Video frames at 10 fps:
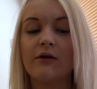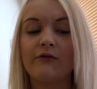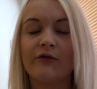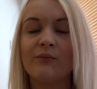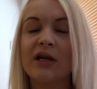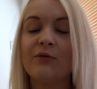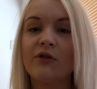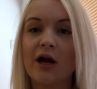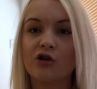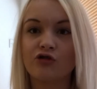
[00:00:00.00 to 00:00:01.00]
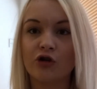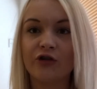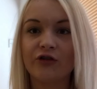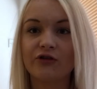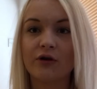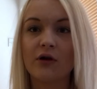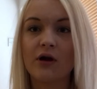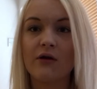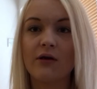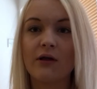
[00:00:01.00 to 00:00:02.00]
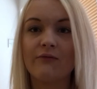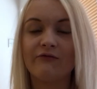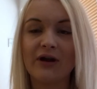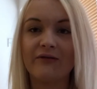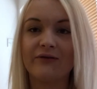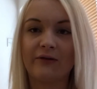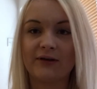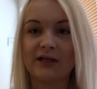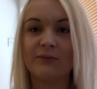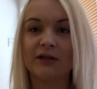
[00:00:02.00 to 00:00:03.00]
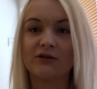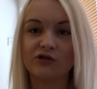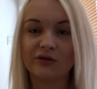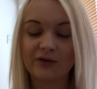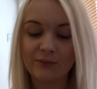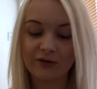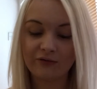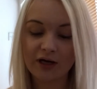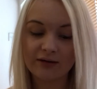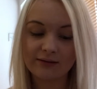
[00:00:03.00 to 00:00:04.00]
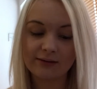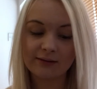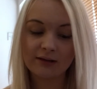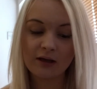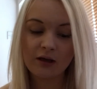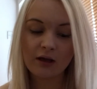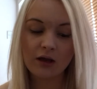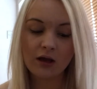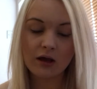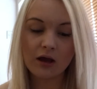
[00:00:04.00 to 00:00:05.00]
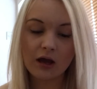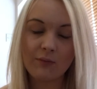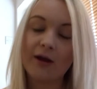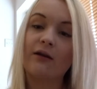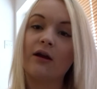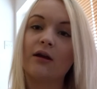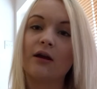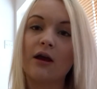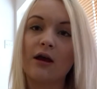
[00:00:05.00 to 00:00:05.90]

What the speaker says: from people that I trust very, very deeply, such as family, friends, Becca,